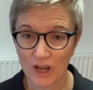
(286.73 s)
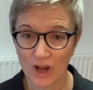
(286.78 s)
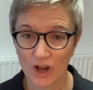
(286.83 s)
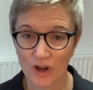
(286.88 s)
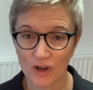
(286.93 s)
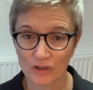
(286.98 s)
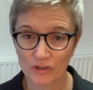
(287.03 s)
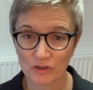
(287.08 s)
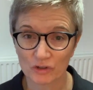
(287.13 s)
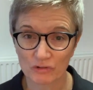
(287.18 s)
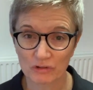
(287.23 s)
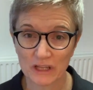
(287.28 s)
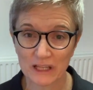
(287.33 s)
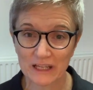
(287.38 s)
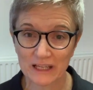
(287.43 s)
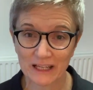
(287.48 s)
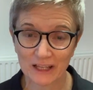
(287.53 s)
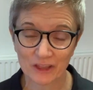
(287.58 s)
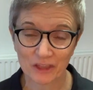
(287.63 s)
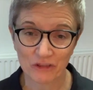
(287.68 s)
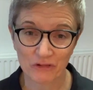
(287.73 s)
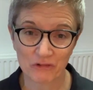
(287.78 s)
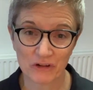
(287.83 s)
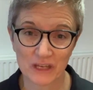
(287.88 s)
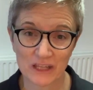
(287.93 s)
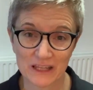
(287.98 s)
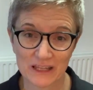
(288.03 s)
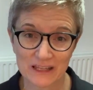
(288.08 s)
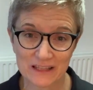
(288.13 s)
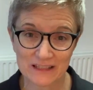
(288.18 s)
on creating a
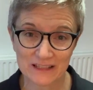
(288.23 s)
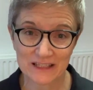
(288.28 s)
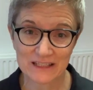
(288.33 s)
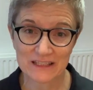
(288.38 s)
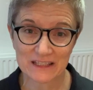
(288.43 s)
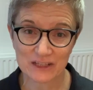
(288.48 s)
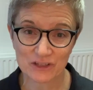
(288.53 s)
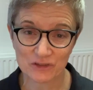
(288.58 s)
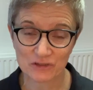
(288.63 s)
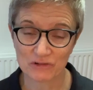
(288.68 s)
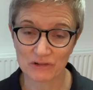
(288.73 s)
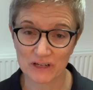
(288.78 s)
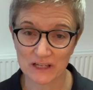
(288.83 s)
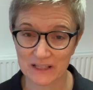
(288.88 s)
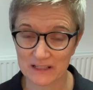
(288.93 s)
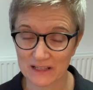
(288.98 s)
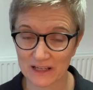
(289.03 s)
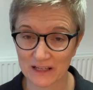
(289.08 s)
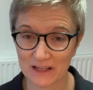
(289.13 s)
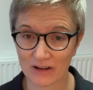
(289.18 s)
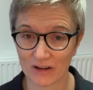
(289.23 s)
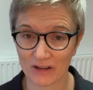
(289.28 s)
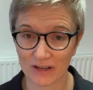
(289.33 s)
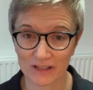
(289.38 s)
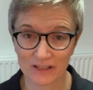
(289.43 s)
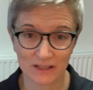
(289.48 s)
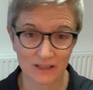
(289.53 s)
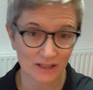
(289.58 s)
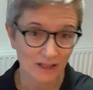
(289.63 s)
360 degree, as I call it,